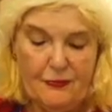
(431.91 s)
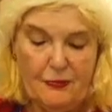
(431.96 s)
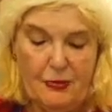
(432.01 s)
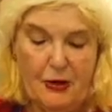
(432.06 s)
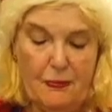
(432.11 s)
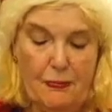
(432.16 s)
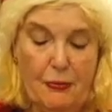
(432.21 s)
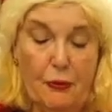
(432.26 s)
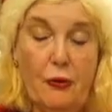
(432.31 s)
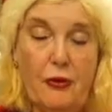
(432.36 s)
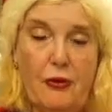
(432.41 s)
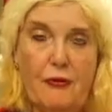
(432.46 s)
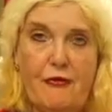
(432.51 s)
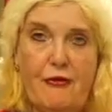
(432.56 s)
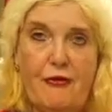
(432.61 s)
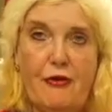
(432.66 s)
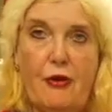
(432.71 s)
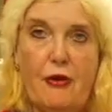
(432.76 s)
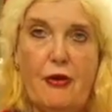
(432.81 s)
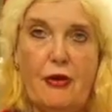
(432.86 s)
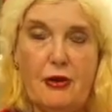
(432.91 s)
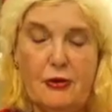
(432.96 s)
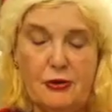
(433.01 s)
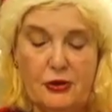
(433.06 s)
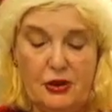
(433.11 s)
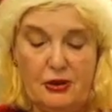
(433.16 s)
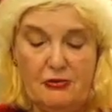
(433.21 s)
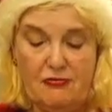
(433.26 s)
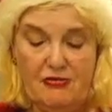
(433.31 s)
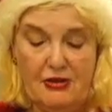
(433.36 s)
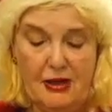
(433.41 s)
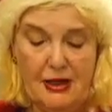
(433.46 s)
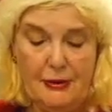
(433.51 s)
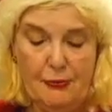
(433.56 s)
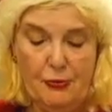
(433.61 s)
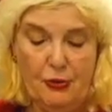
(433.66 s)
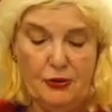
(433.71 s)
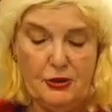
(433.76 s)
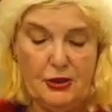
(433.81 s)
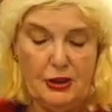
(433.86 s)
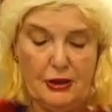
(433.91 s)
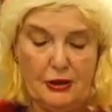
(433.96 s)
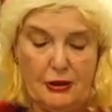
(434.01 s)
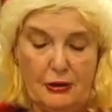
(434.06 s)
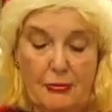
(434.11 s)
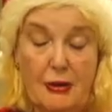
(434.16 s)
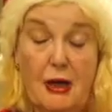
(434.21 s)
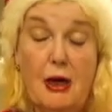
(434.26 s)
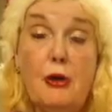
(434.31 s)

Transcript: but I bought them for her because she really wanted them.